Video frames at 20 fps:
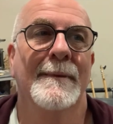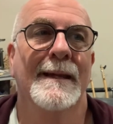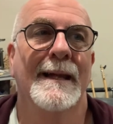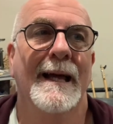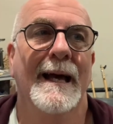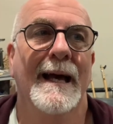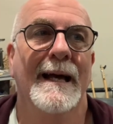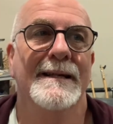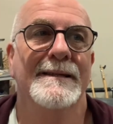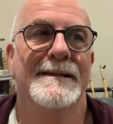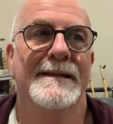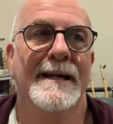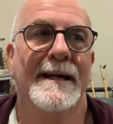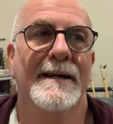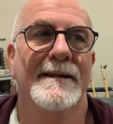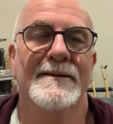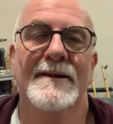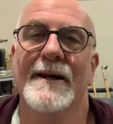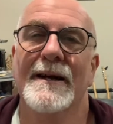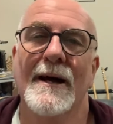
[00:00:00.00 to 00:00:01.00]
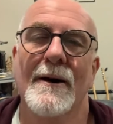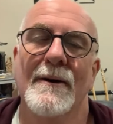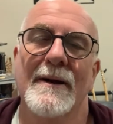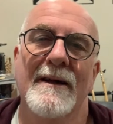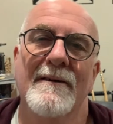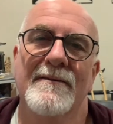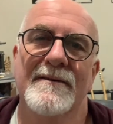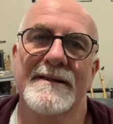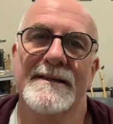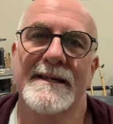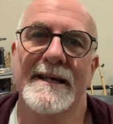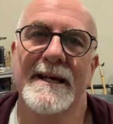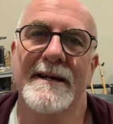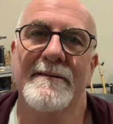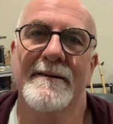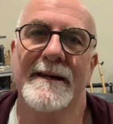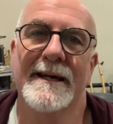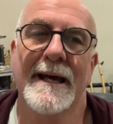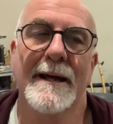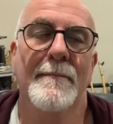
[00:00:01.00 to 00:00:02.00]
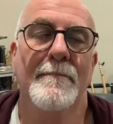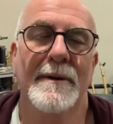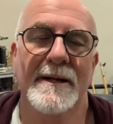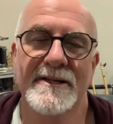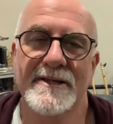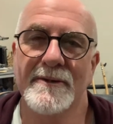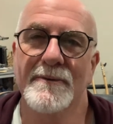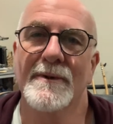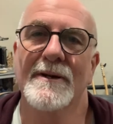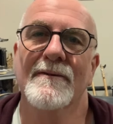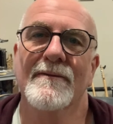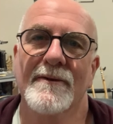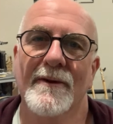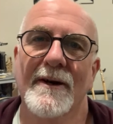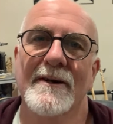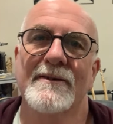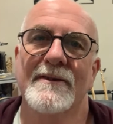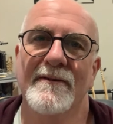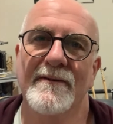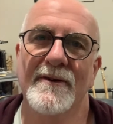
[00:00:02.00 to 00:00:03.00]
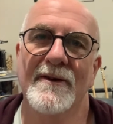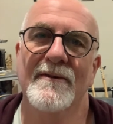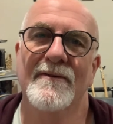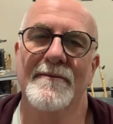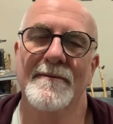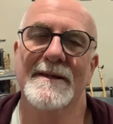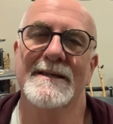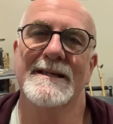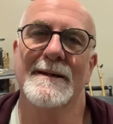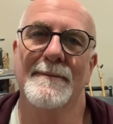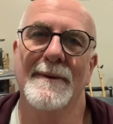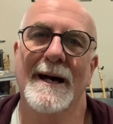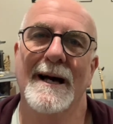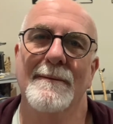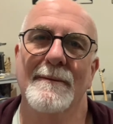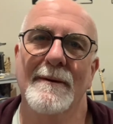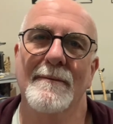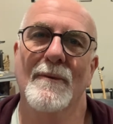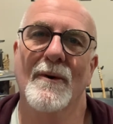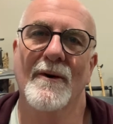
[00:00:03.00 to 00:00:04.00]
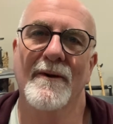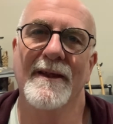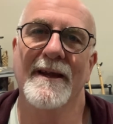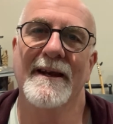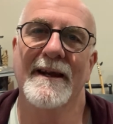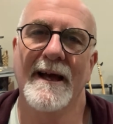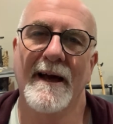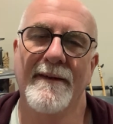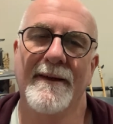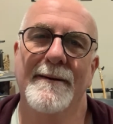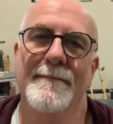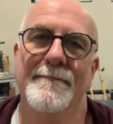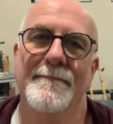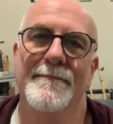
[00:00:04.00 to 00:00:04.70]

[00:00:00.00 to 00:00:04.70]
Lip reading: And she goes, I know I'll never see her again, but she would have liked the view from this apartment more than the other.